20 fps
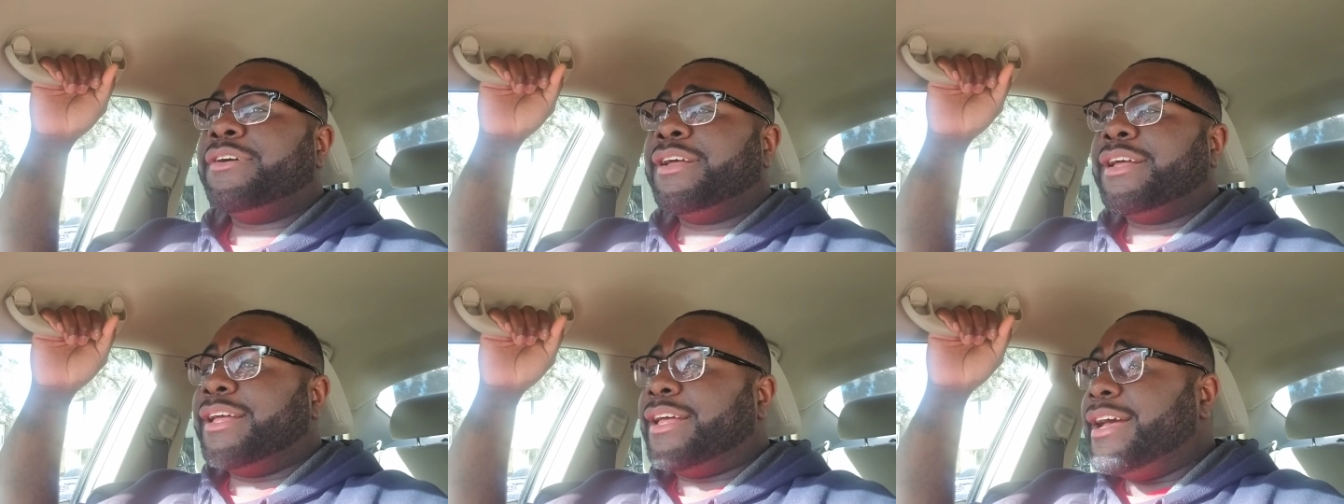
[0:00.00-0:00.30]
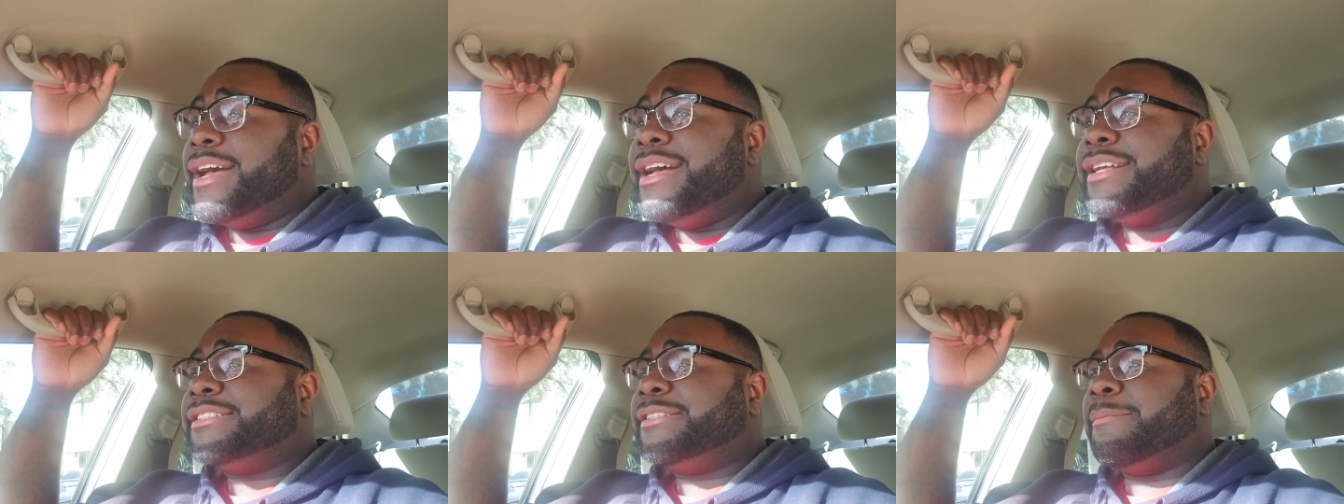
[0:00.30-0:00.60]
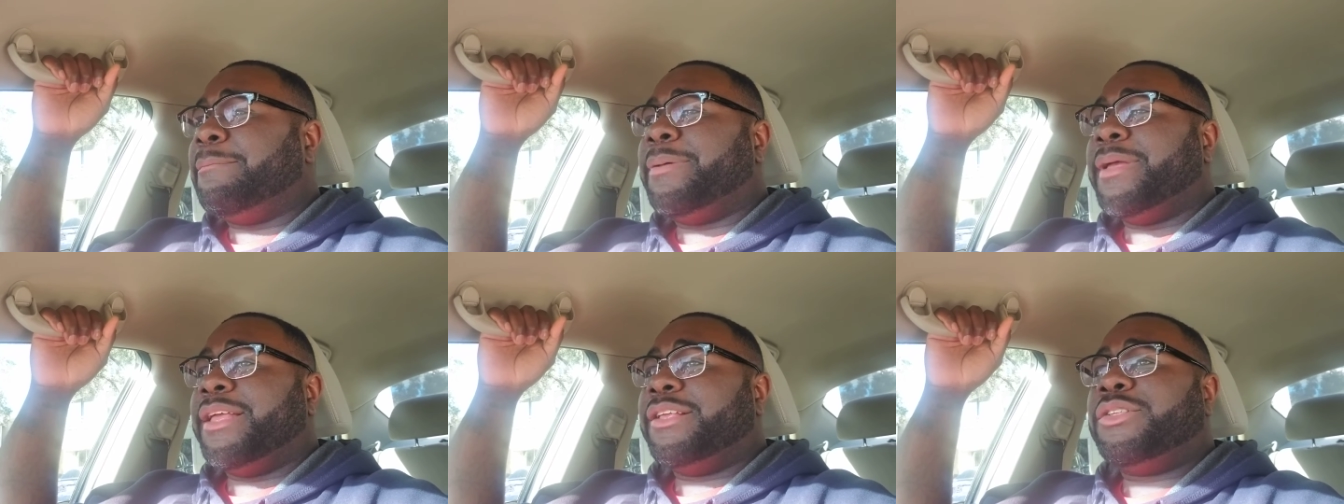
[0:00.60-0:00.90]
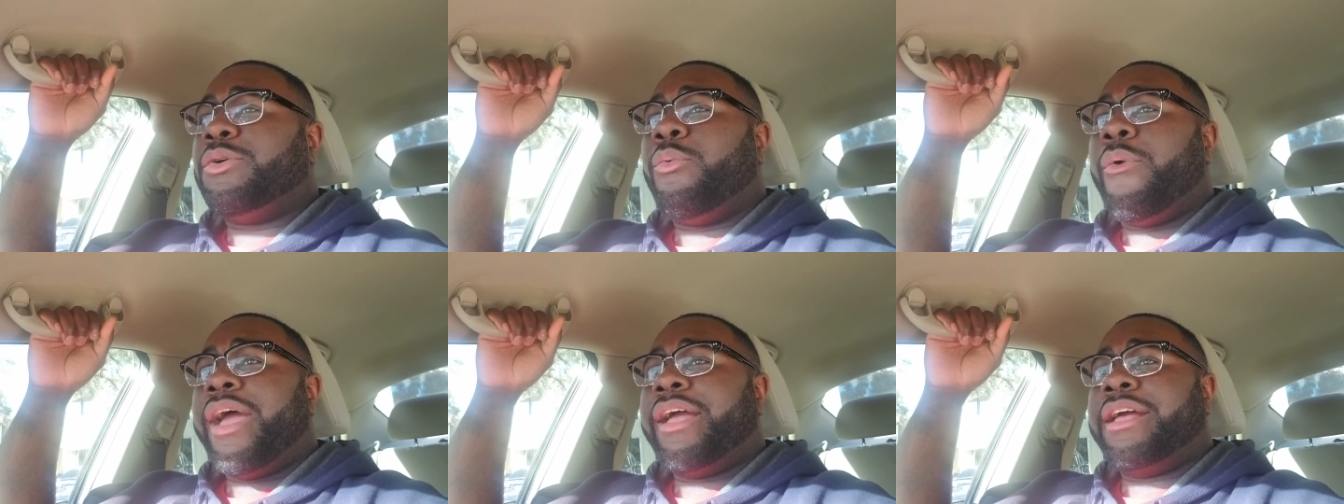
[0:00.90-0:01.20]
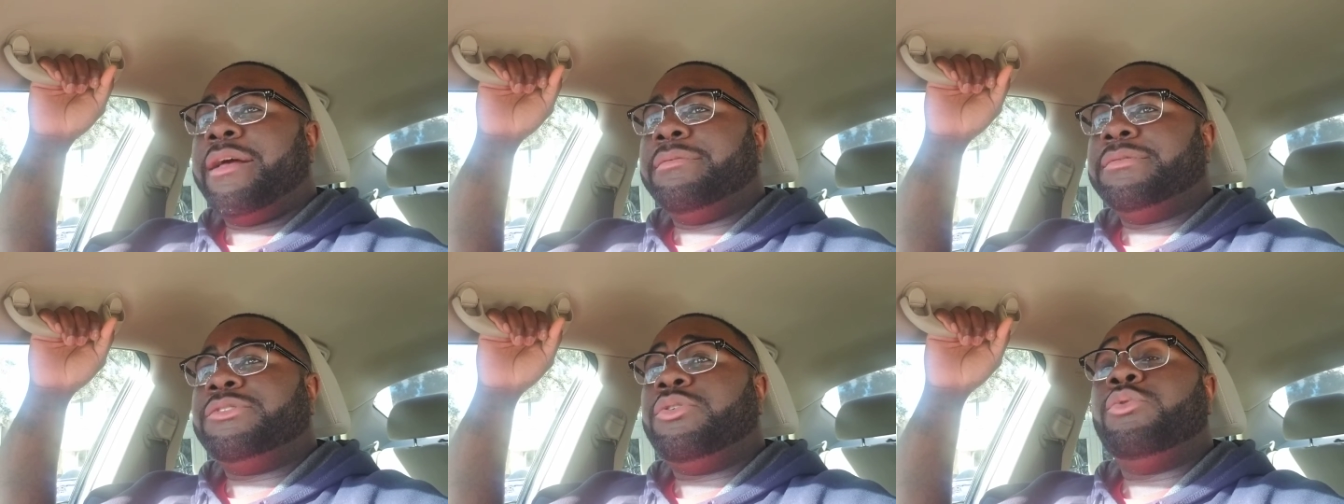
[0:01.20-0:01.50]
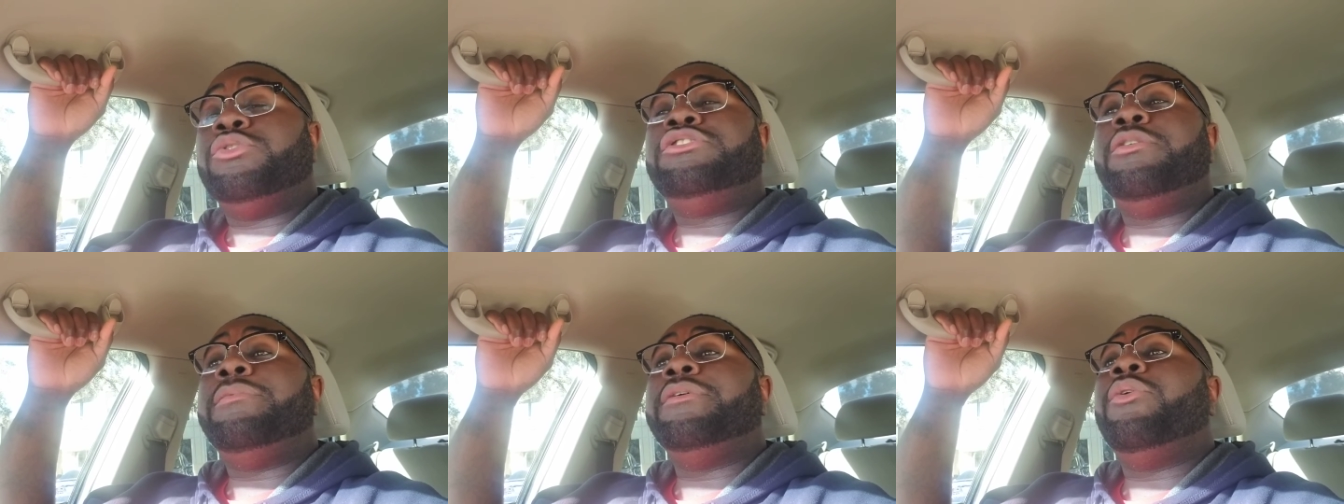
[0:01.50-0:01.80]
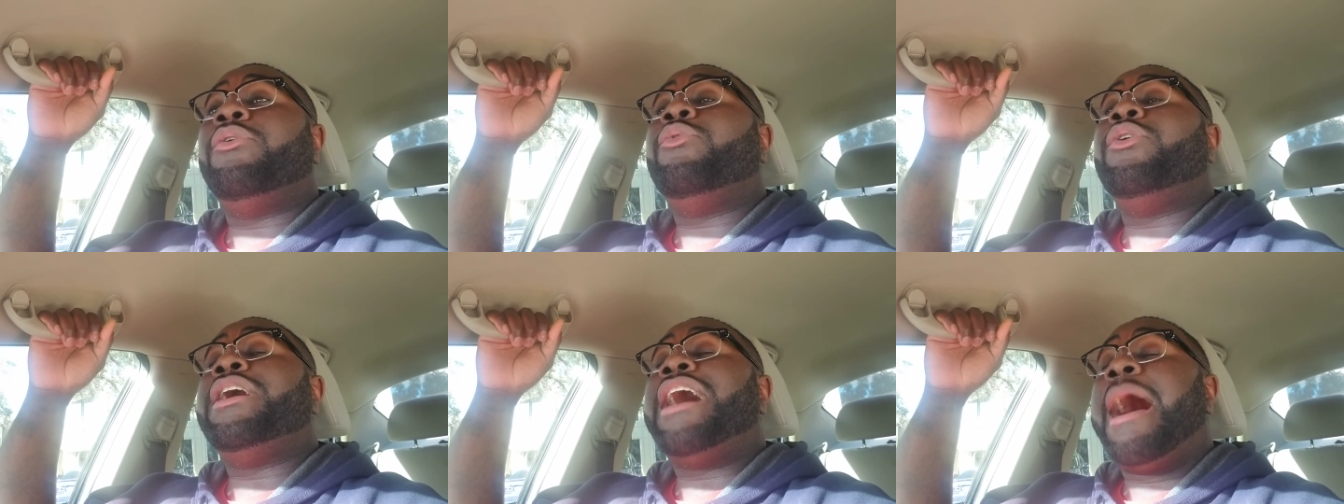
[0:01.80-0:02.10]
good to be to wake up to, to
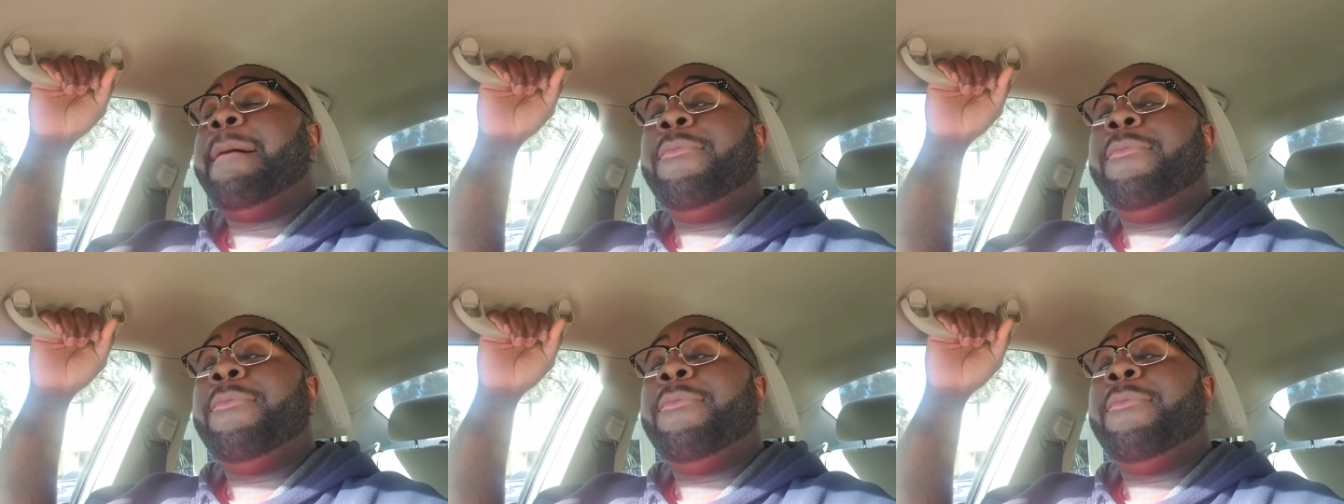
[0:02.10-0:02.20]
well,